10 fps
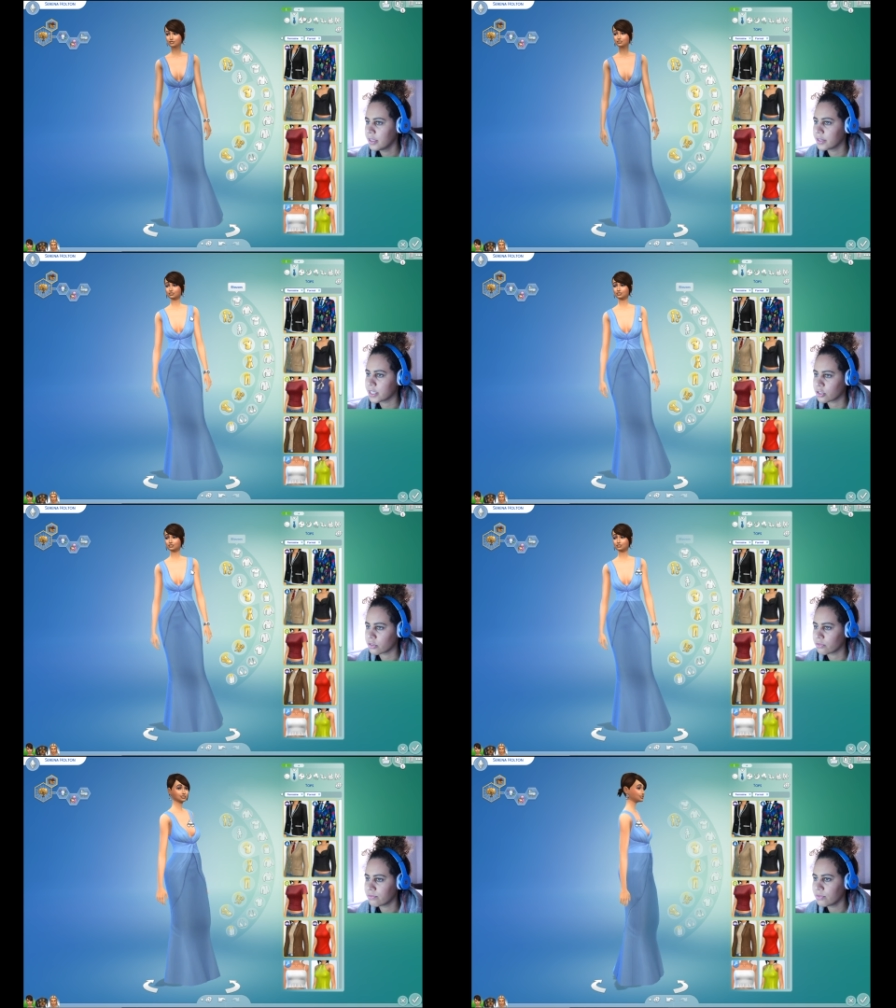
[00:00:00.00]
That's
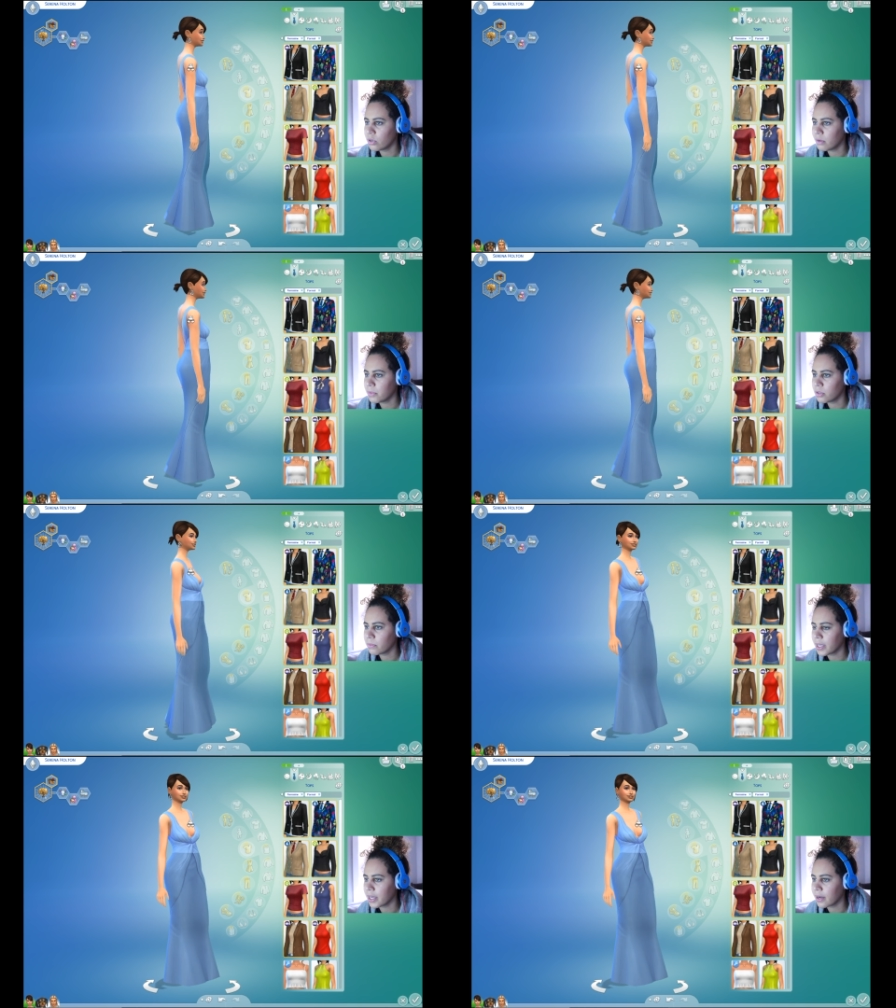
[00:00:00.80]
her formal
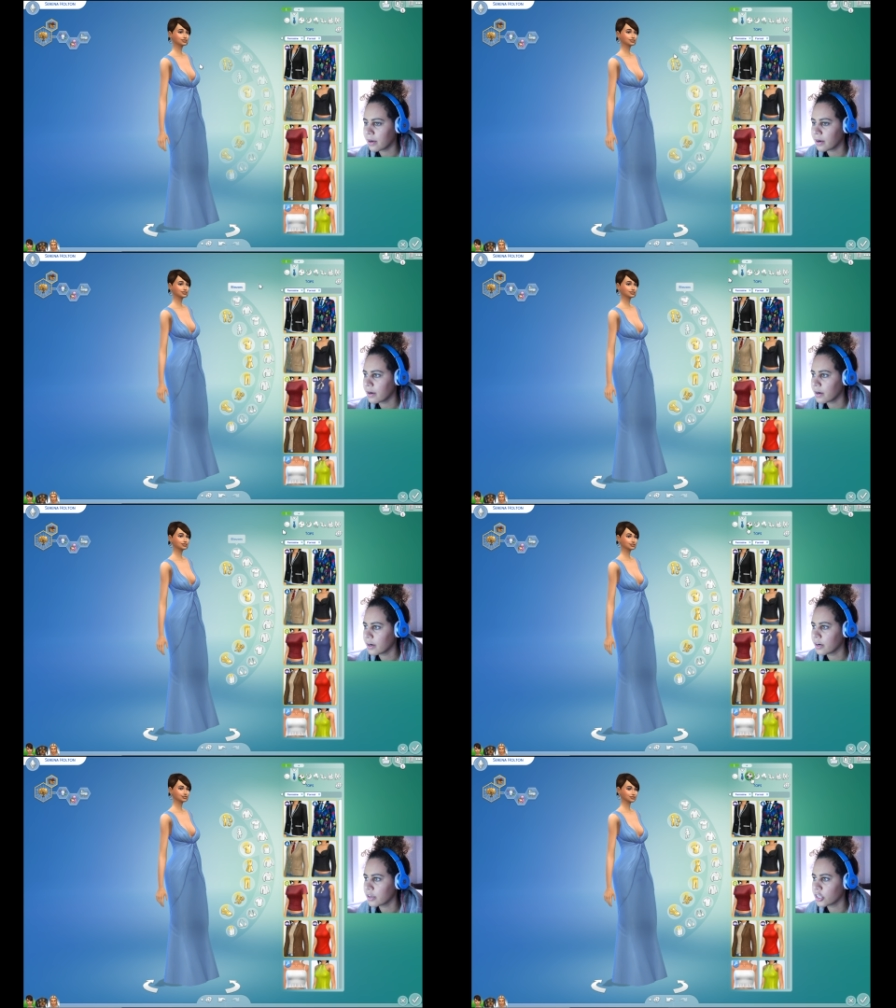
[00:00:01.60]

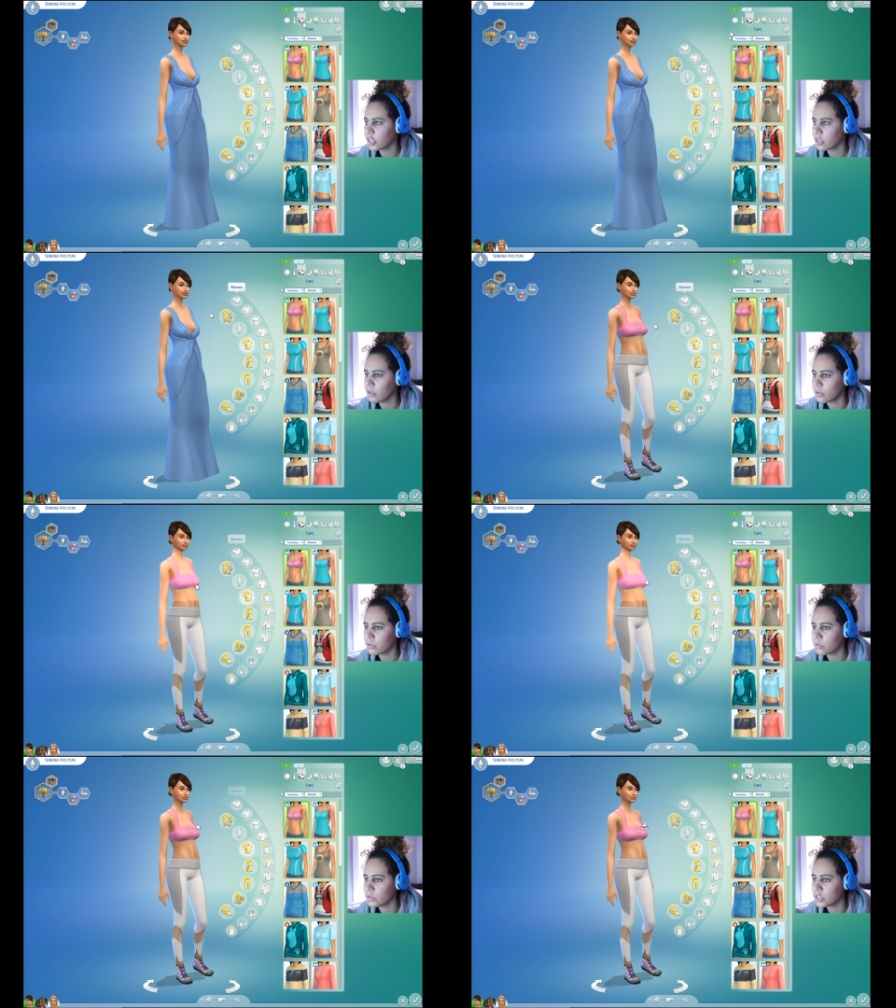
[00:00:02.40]
wear,
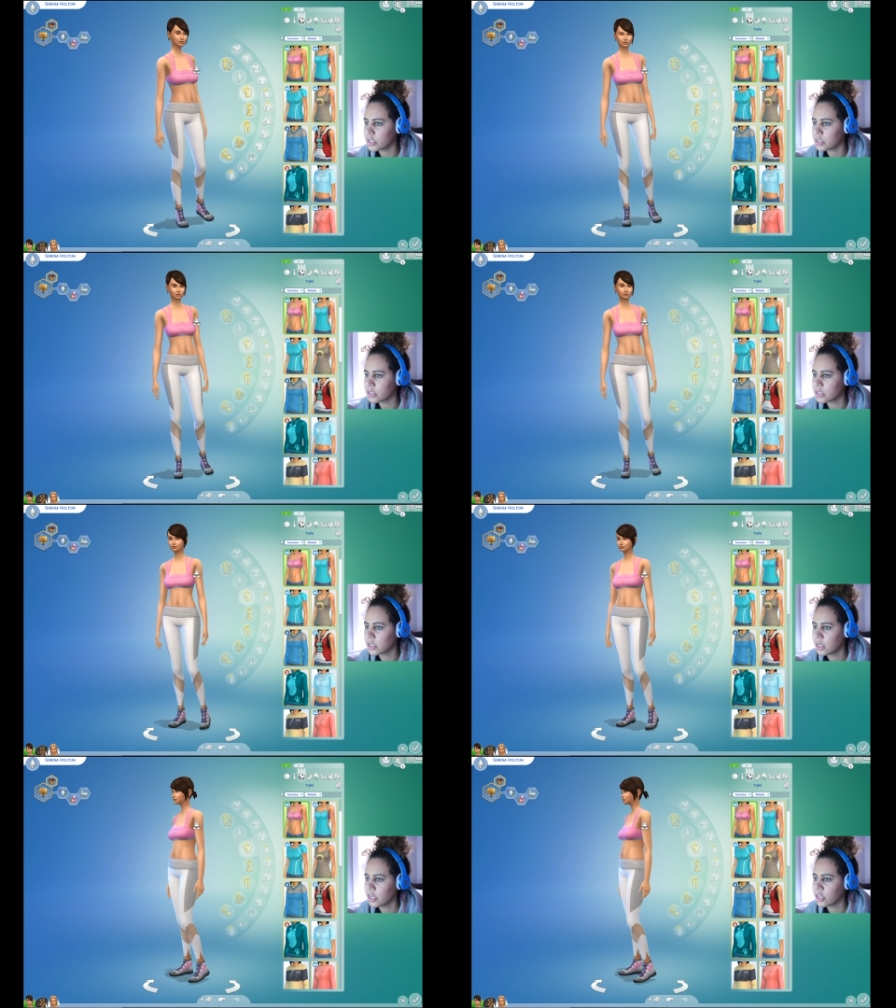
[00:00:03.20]
cute,
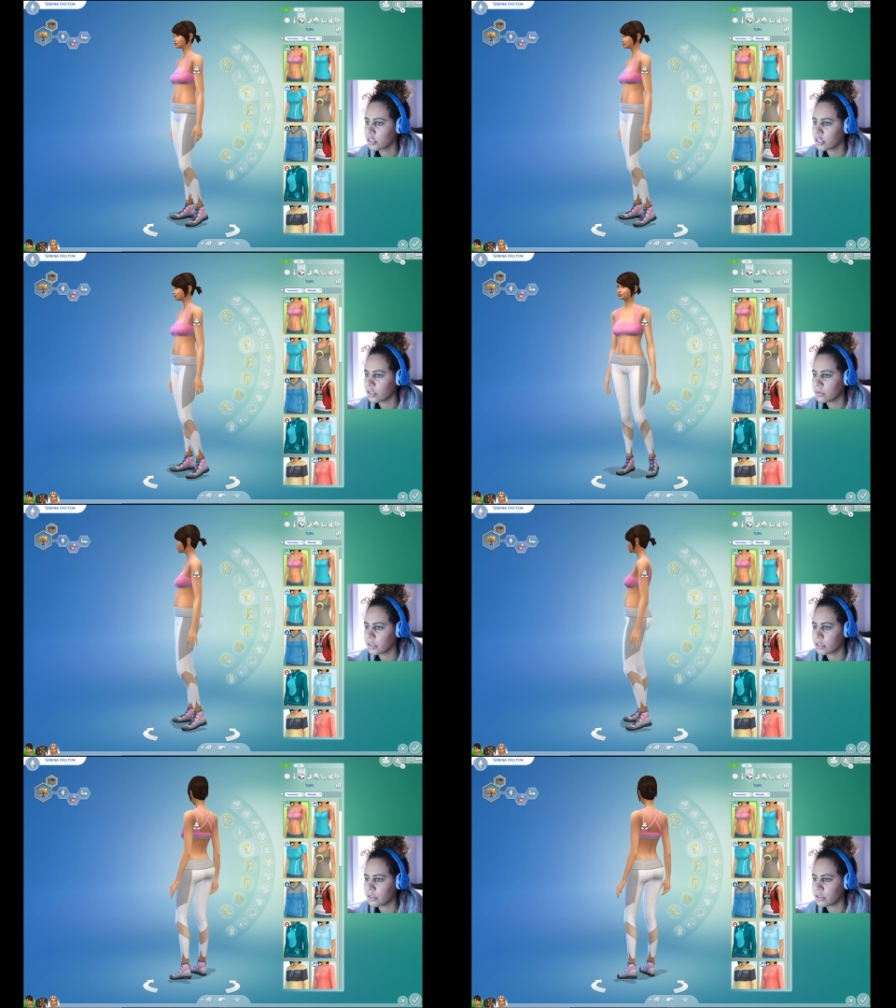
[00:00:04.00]
cute
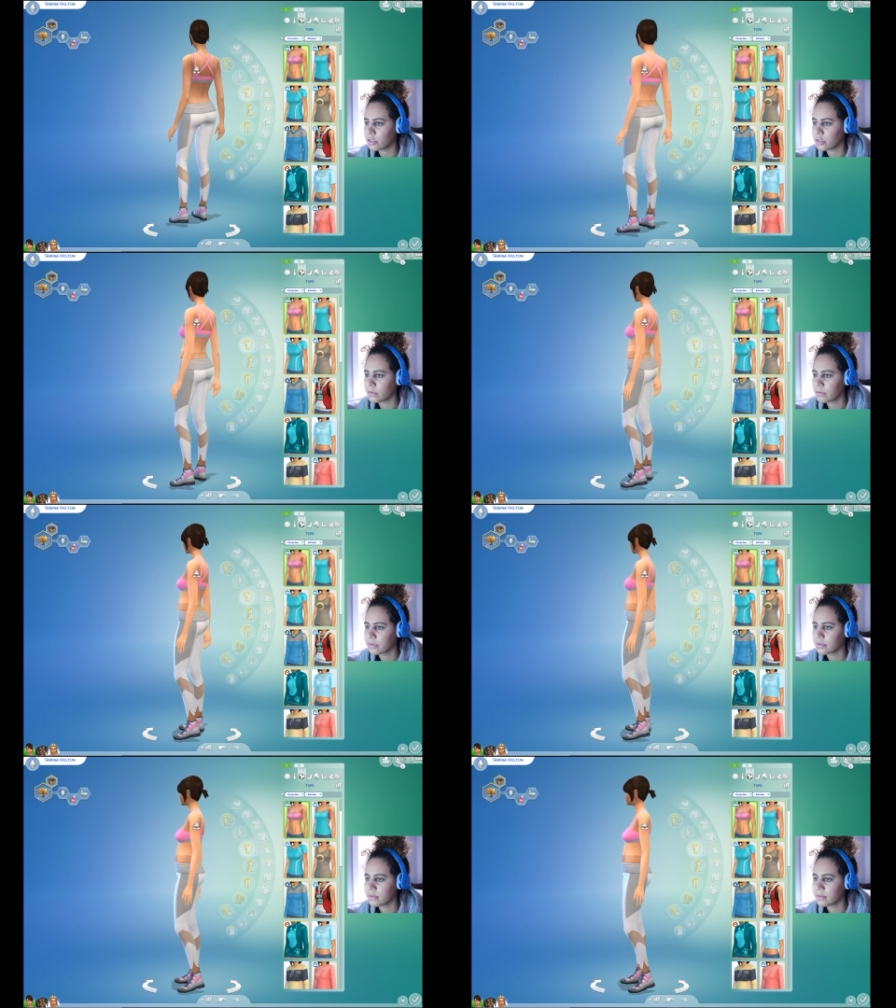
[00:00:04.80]
little,
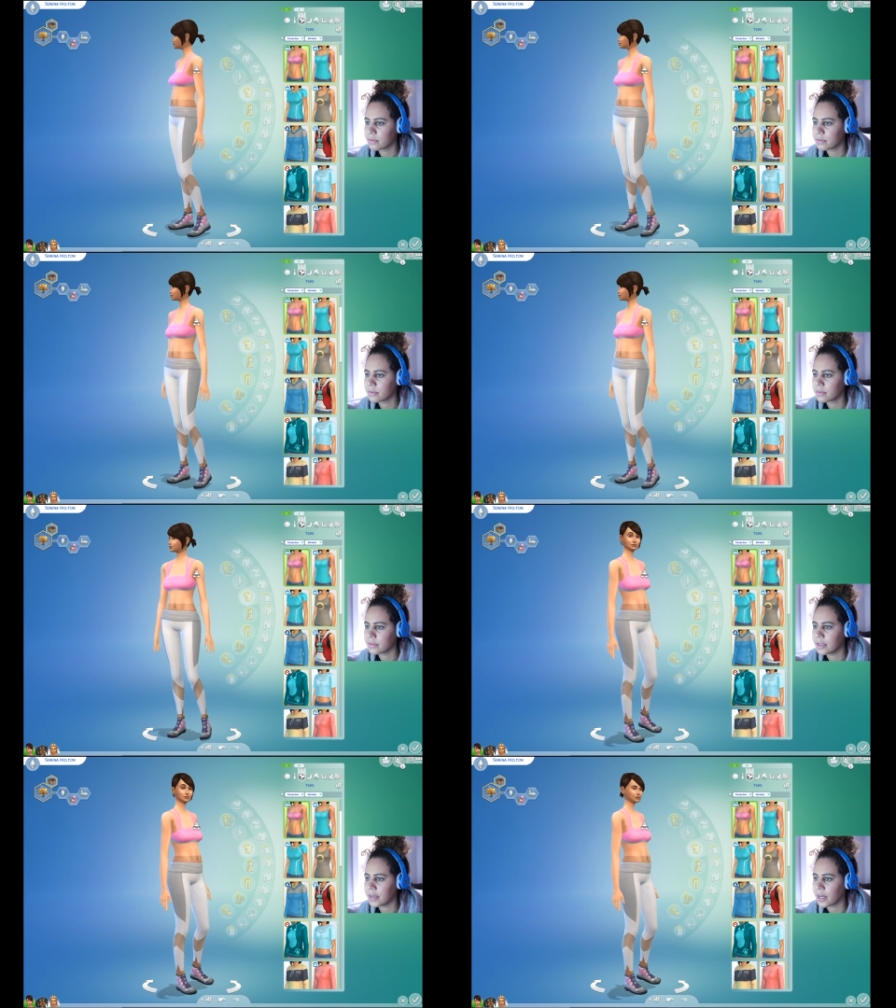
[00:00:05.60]

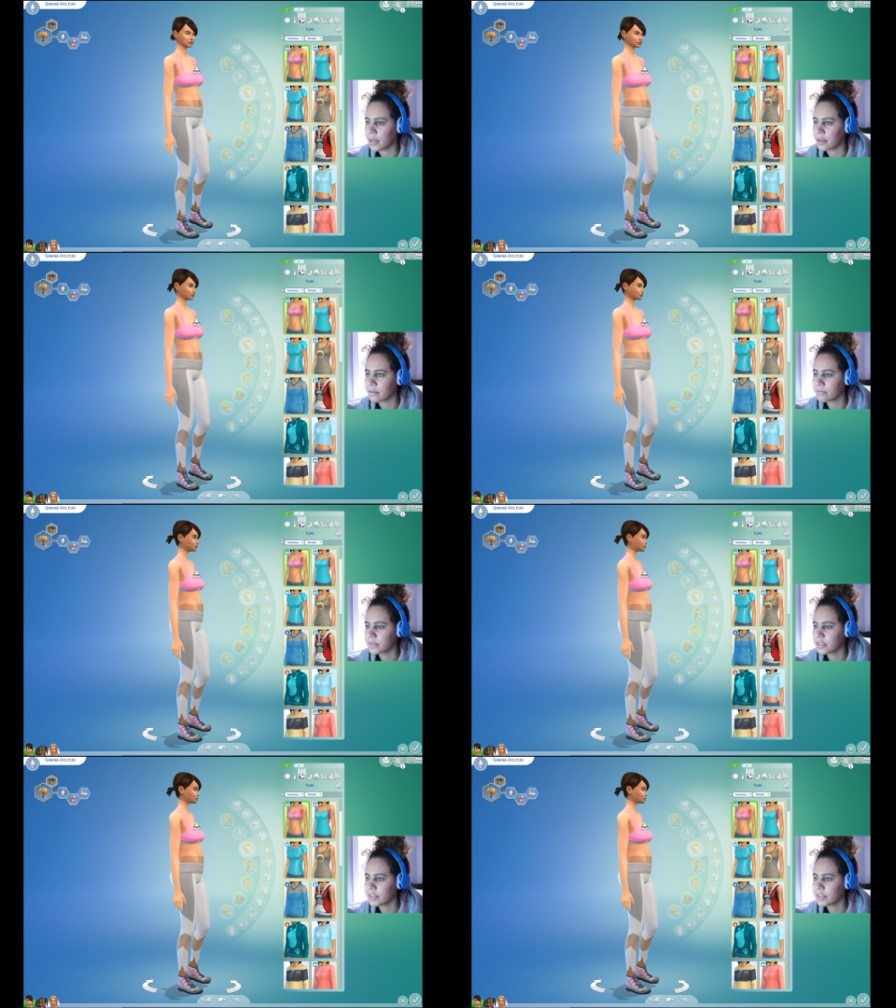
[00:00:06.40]
yeah.